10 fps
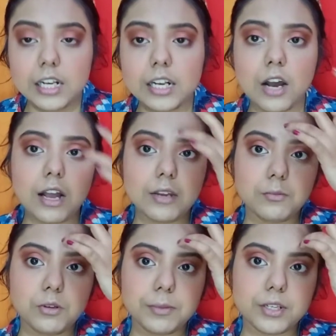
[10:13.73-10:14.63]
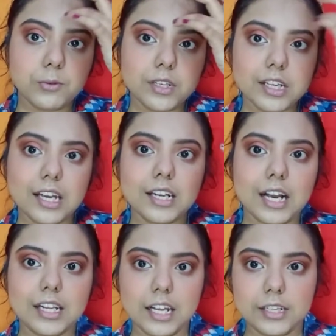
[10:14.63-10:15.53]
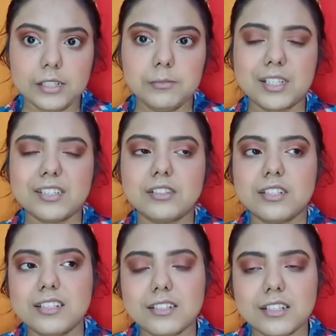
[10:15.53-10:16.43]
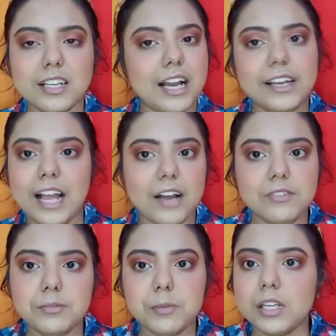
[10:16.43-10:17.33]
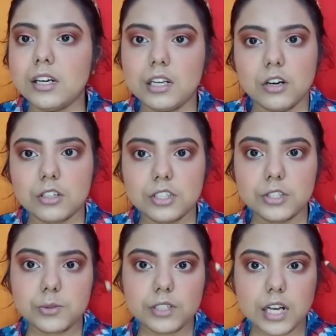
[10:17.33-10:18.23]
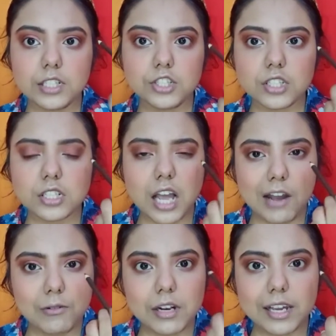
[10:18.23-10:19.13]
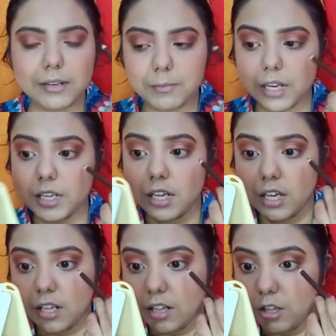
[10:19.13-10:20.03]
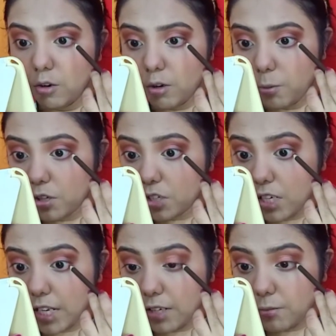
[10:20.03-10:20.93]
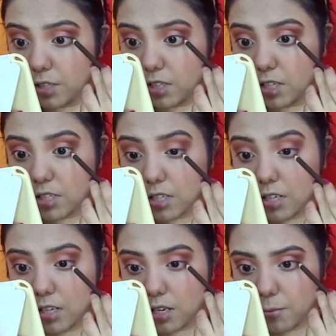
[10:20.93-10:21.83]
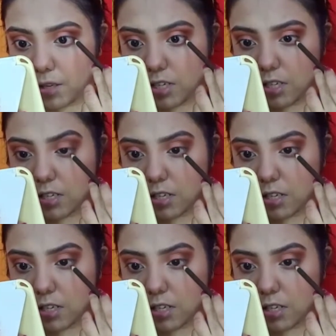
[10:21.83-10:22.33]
Now I won't be doing an eyeliner because recently I haven't been a lot into it. I'll just outline my lower waterline with this a little bit.